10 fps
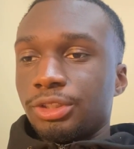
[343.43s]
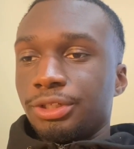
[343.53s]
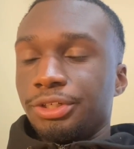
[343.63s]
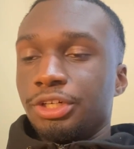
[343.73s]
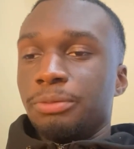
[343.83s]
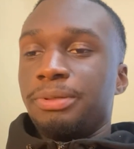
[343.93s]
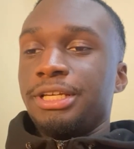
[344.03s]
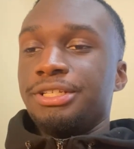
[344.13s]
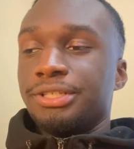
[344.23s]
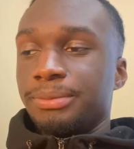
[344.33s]
You know,
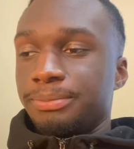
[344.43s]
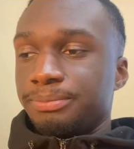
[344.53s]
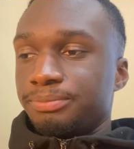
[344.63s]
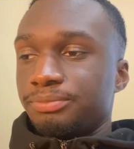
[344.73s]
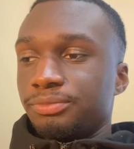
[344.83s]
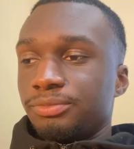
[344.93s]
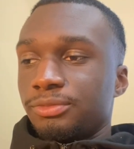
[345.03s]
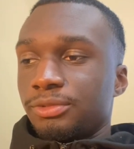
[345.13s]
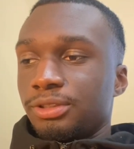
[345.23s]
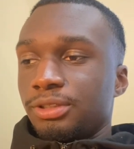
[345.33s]
please him.
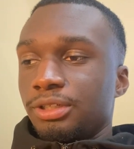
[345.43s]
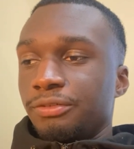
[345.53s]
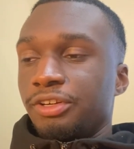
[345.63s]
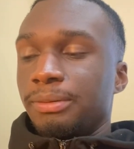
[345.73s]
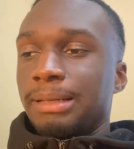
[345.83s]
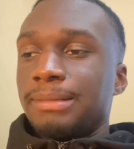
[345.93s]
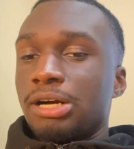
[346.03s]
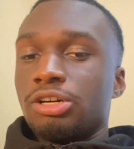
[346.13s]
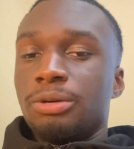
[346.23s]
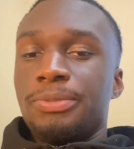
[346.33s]
You feel me? I'm
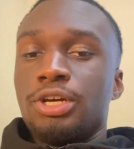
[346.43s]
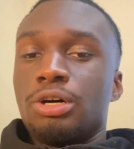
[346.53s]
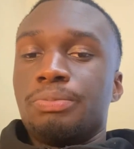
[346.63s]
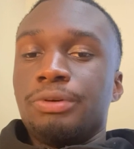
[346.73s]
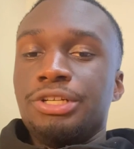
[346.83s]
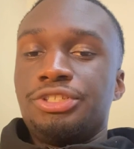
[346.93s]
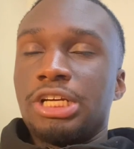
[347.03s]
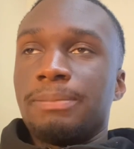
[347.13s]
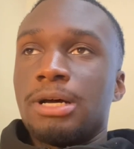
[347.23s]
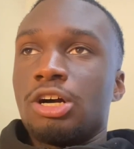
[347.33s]
not going to be all preachy.
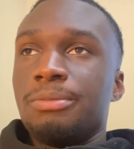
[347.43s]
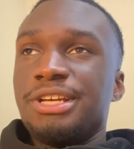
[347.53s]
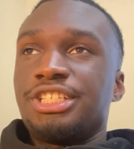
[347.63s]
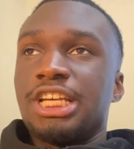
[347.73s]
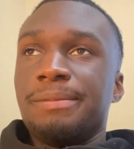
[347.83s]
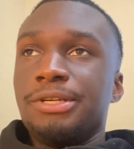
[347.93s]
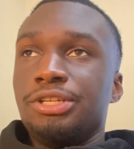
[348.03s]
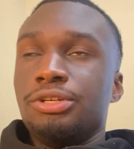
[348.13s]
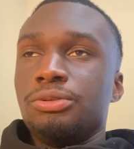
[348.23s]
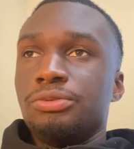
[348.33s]
I'm not going to be shaming
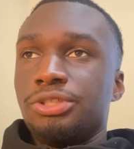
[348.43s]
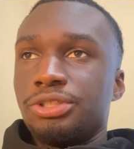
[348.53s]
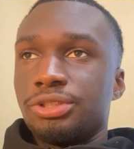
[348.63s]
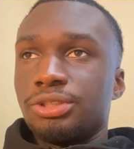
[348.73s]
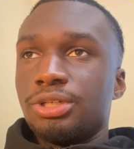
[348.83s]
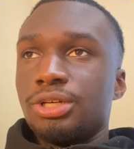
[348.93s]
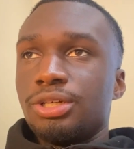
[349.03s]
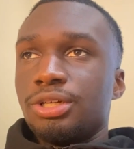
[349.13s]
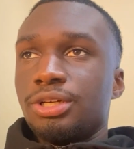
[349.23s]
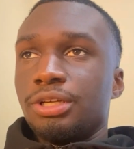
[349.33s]
dudes
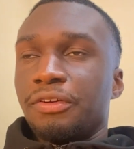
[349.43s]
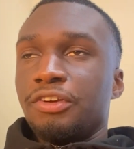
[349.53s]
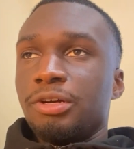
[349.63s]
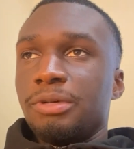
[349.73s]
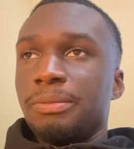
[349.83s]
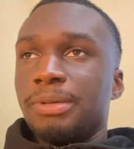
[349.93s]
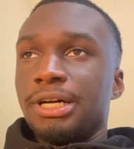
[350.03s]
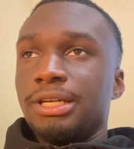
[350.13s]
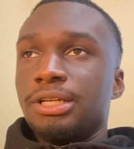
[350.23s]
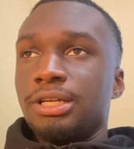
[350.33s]
you feel me?
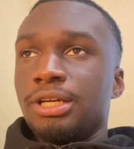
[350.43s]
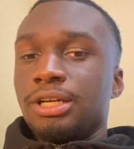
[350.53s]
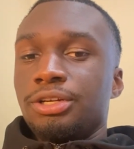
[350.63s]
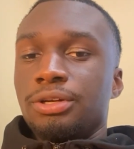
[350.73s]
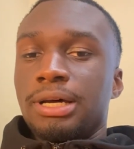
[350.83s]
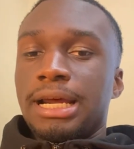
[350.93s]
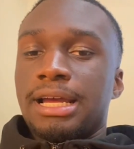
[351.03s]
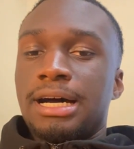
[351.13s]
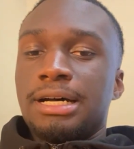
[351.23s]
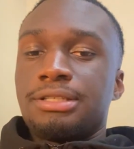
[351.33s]
But you know that
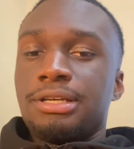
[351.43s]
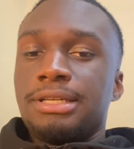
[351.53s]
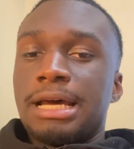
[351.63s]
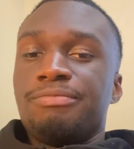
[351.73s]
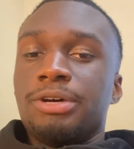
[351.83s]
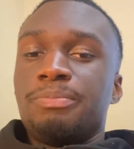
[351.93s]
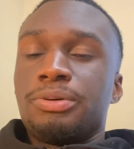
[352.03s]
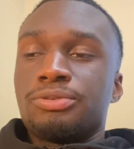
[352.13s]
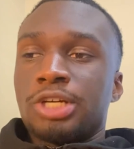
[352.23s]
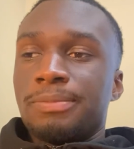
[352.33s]
content, that red
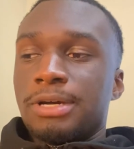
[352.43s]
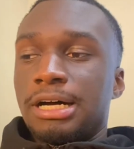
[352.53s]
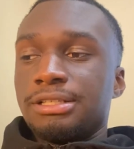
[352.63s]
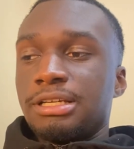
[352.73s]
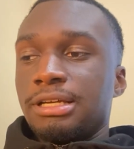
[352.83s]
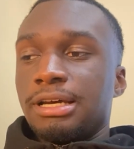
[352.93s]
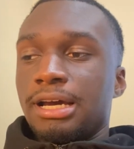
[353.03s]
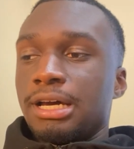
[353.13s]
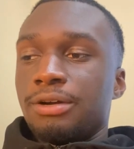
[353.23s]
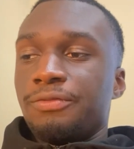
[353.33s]
pill type content.
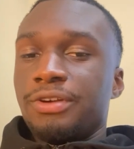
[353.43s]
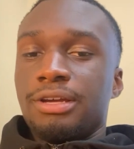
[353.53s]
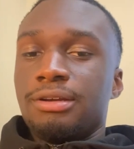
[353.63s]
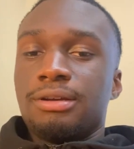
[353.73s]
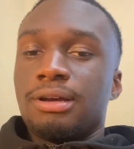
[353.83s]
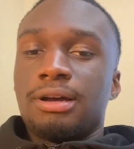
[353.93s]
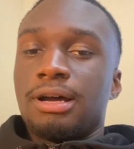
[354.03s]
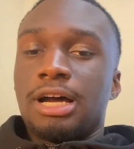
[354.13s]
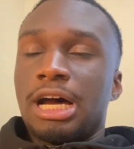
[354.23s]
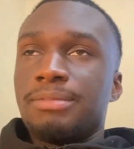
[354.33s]
I don't think
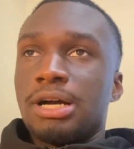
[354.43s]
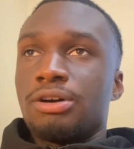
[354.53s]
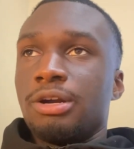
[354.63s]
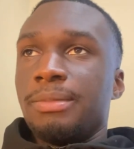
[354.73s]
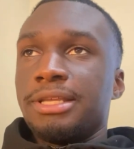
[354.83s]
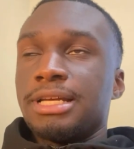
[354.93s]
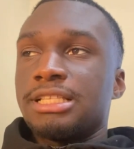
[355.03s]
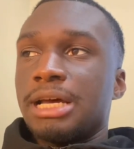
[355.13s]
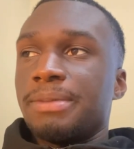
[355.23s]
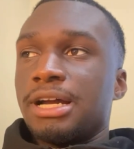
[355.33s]
I'm not going to make that
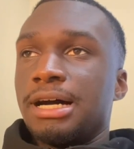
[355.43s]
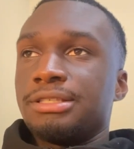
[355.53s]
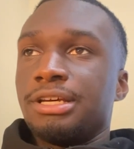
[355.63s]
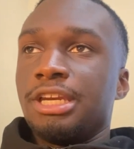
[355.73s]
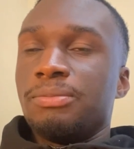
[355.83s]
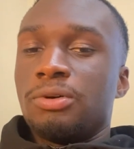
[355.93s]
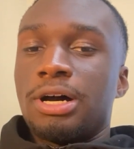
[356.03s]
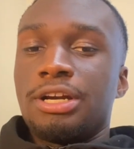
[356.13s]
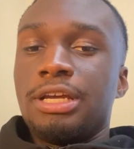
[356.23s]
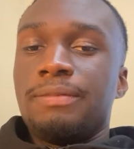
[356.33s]
type of content anymore. I
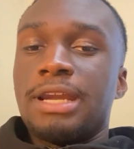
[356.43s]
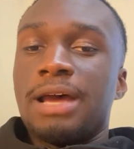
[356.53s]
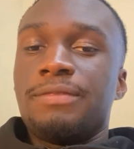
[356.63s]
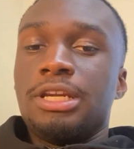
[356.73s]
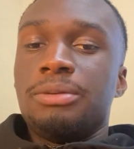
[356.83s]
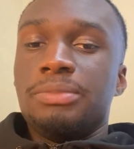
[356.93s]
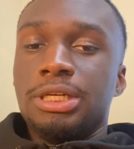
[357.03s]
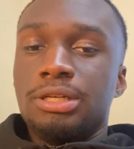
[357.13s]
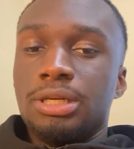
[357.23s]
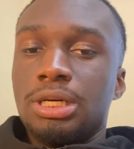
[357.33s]
don't even have it in
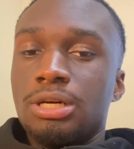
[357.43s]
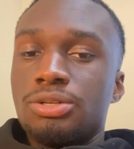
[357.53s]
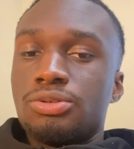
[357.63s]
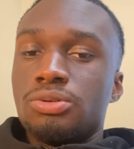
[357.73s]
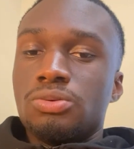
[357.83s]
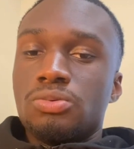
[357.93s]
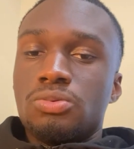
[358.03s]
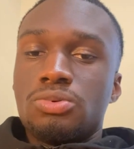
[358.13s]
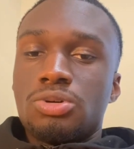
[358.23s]
me to